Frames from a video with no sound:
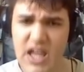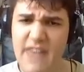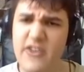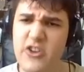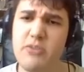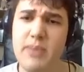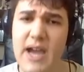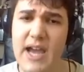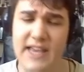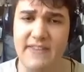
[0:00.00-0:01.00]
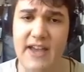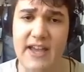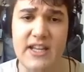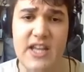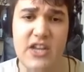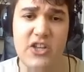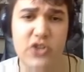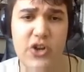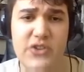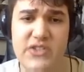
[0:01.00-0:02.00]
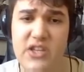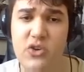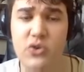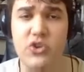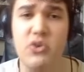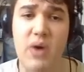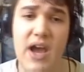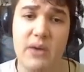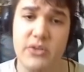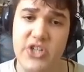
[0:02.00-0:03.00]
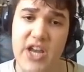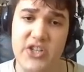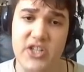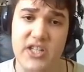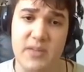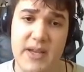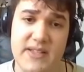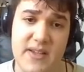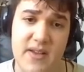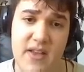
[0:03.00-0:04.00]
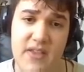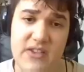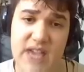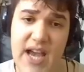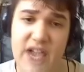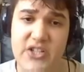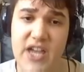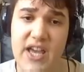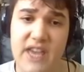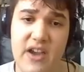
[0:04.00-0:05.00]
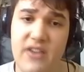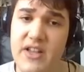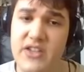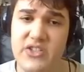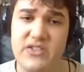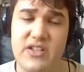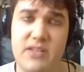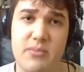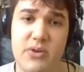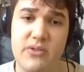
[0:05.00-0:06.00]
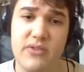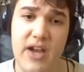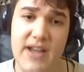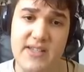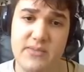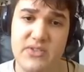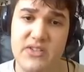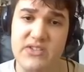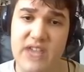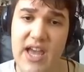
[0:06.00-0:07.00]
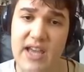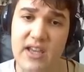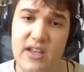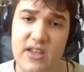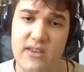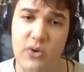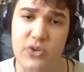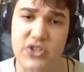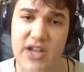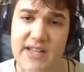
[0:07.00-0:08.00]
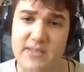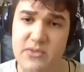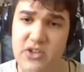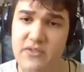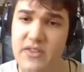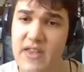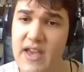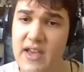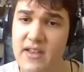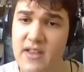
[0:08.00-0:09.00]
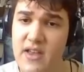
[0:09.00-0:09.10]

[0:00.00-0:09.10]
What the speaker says: And then you can buy it like that. You'll notice that your UI will change a little bit. This hashtag there, that's just the number of items in the stack. The auction items over there.